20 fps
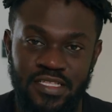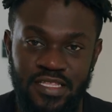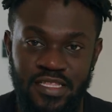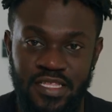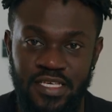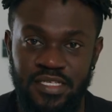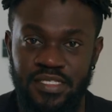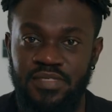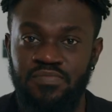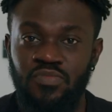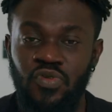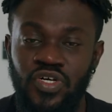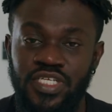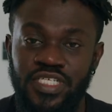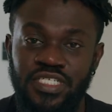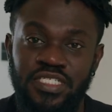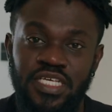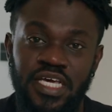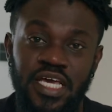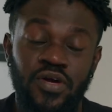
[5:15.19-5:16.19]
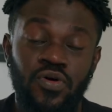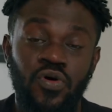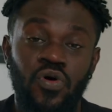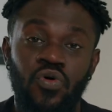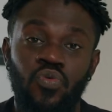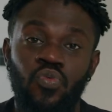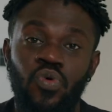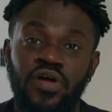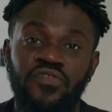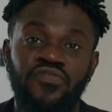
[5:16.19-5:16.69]
this modern day
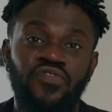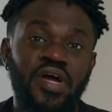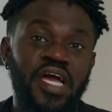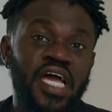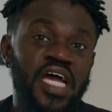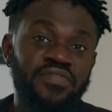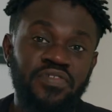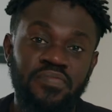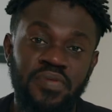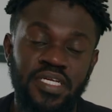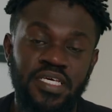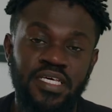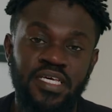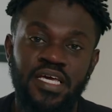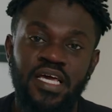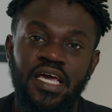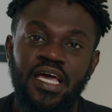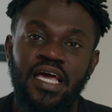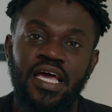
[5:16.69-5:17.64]
or work for everybody.